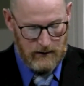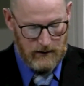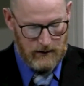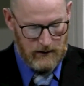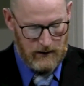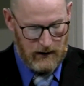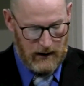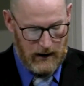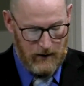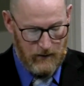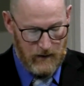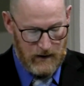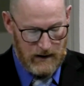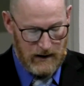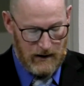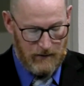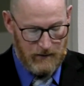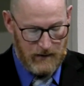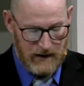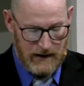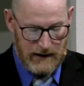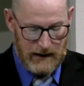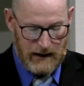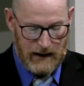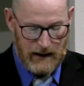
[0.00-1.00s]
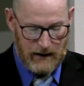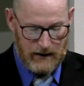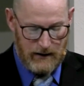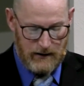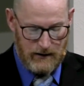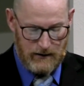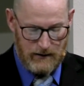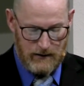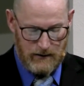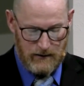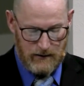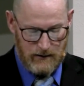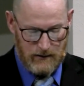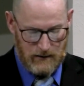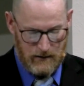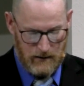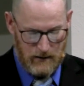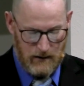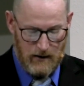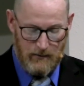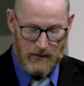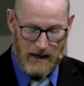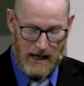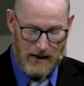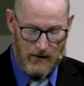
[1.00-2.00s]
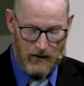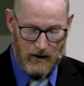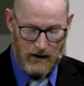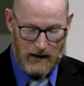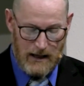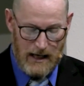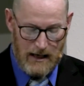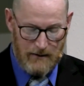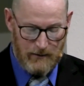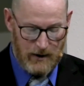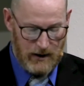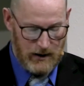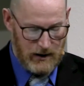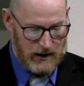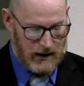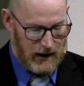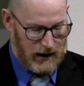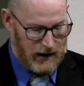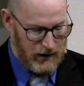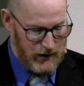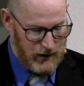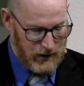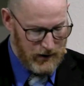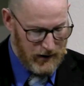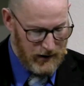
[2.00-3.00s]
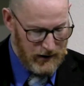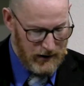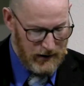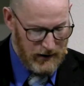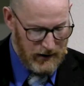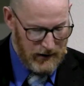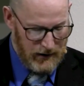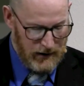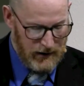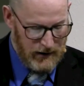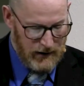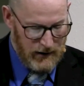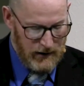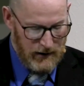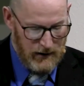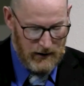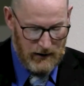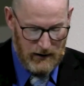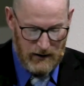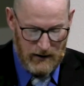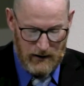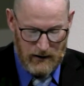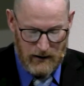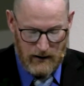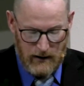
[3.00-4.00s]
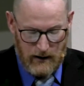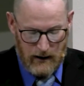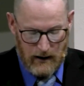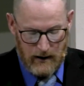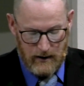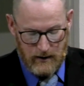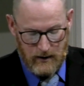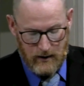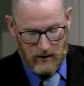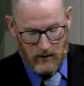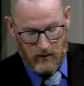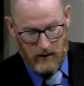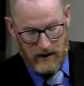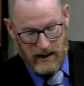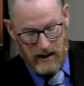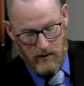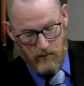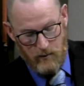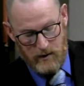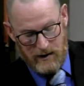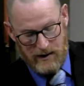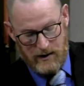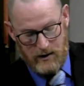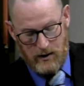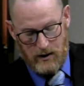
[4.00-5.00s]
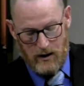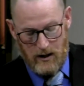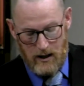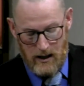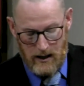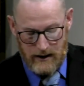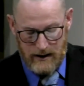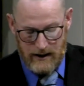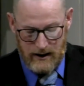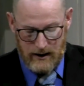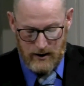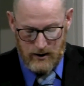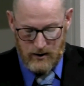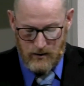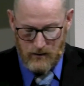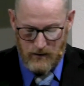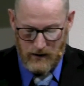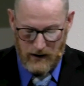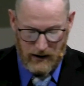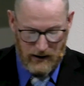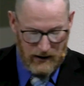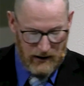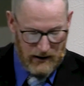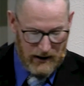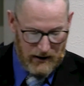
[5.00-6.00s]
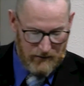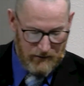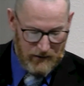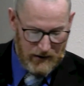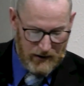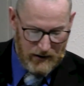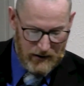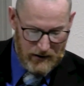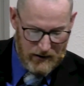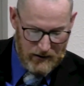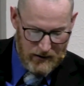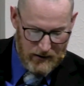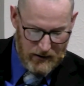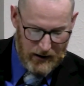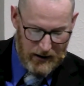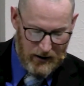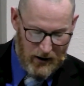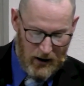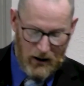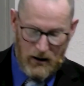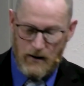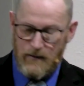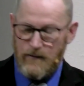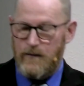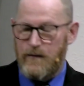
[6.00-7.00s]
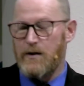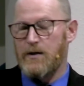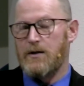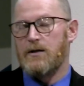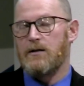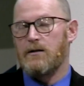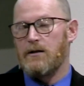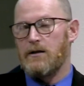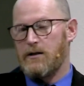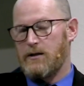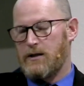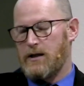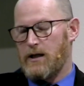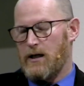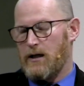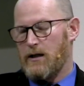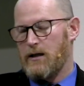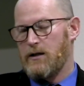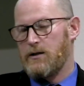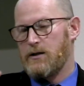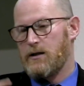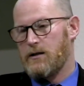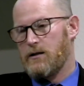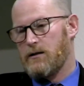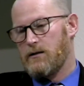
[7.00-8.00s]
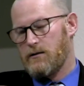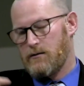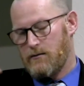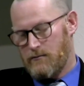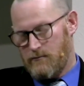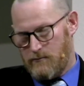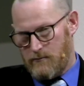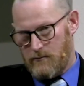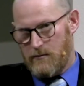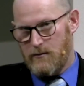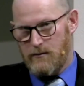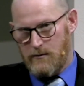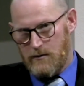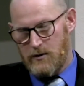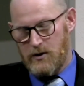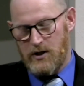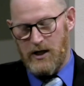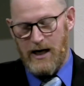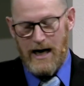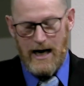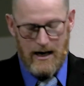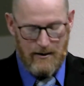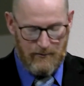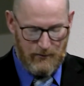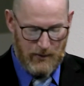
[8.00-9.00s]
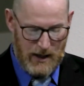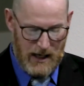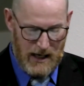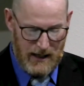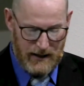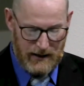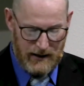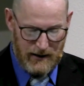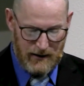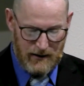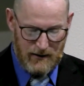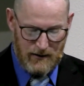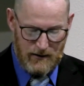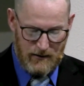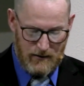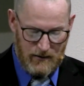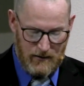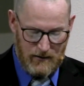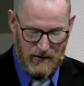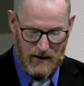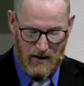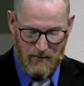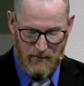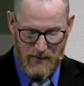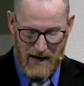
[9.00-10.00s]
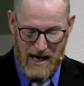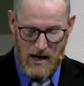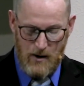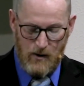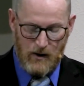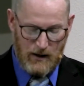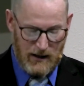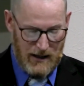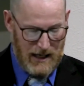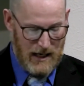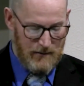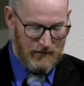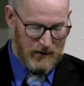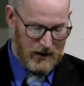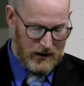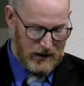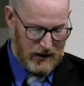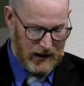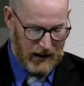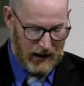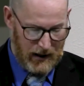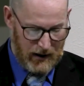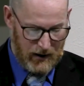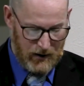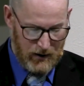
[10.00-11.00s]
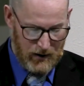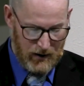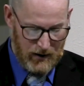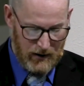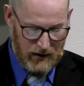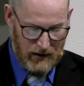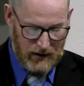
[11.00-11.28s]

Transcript: he was upset about climate change. And so he was talking to an artificial intelligent chatbot about climate change.